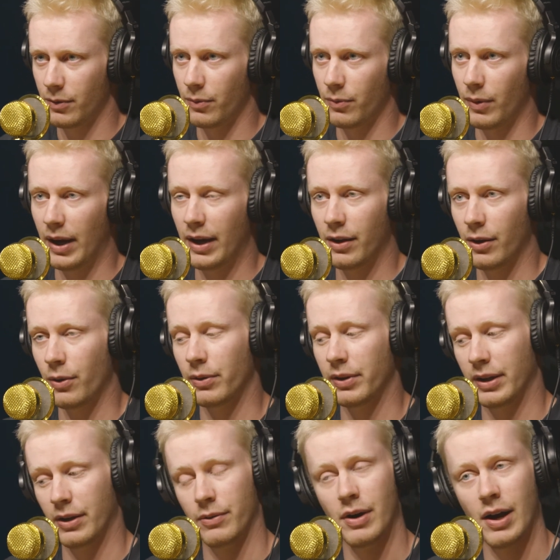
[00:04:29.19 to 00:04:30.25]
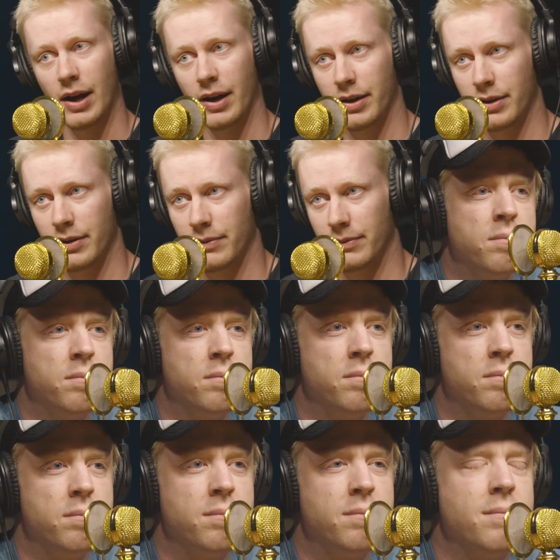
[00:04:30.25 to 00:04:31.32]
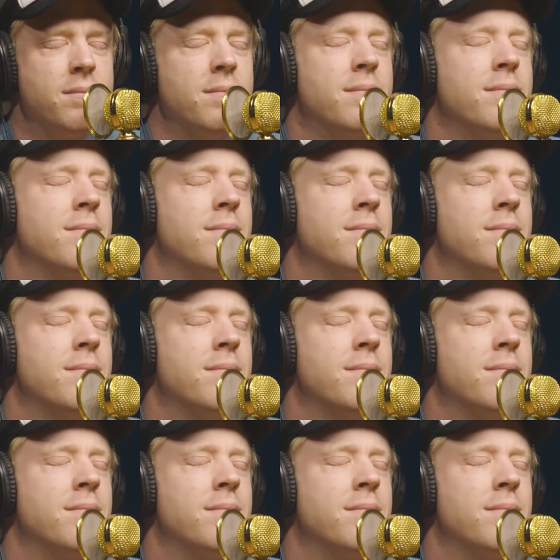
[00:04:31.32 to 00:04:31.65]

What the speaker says: while holding a rock or a